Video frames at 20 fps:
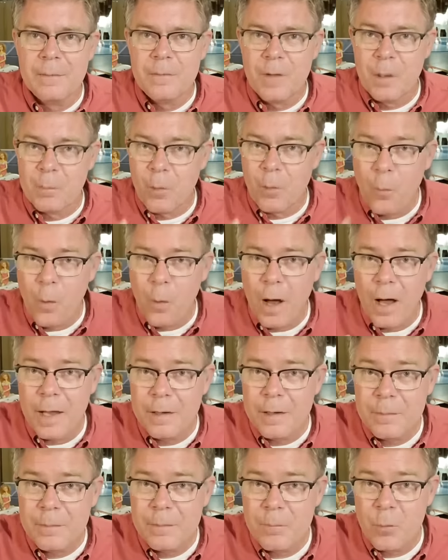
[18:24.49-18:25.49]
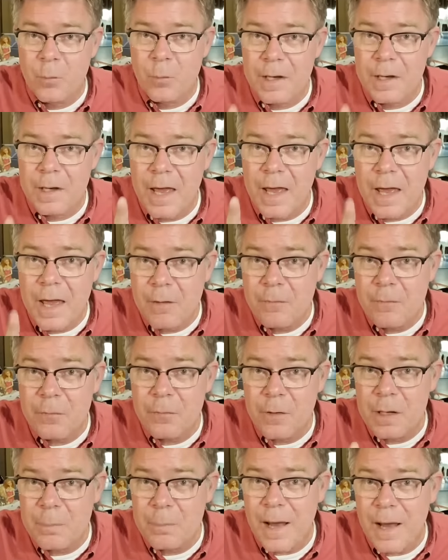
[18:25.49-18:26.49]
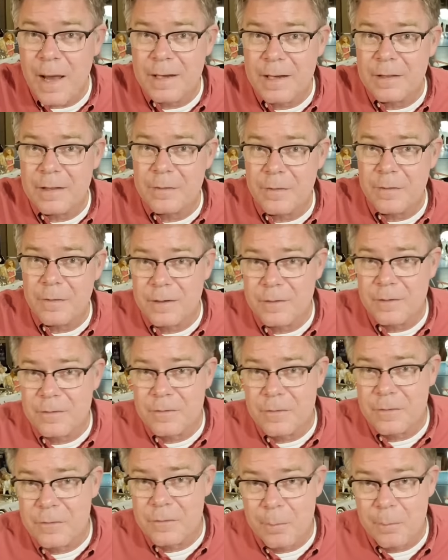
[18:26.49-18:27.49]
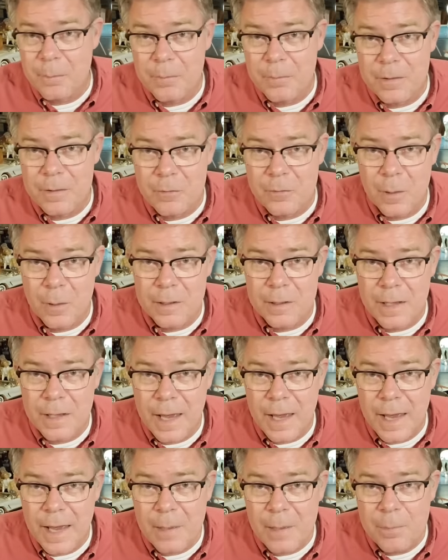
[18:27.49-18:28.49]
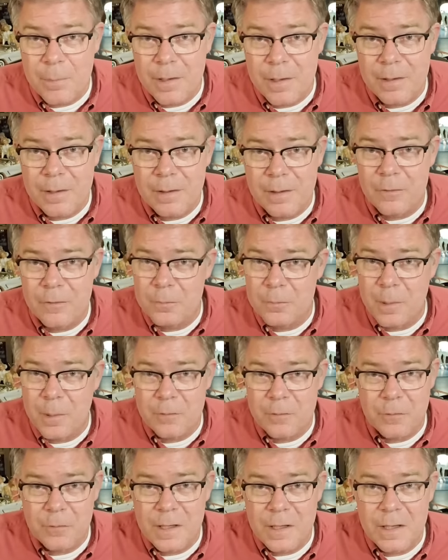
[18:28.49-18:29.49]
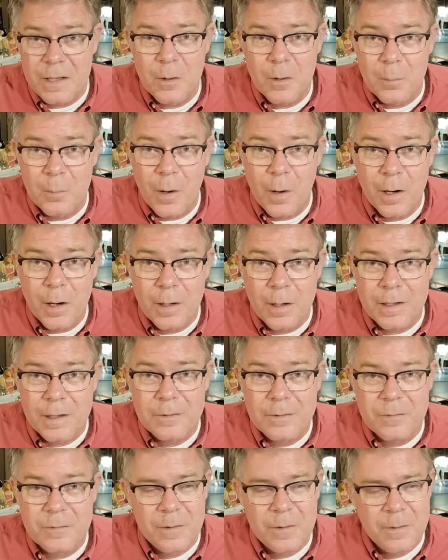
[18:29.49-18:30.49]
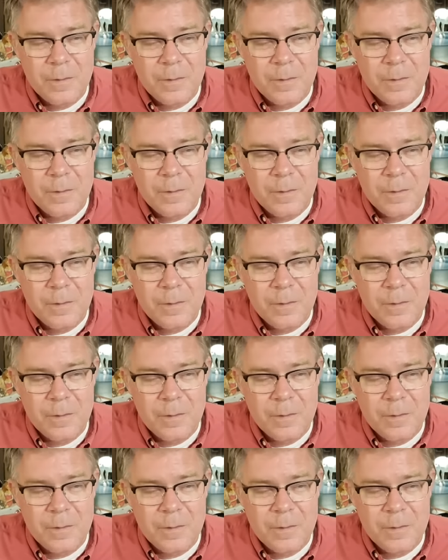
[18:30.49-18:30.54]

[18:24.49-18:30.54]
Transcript: Number one, when everybody thinks something's going to happen, especially in the markets,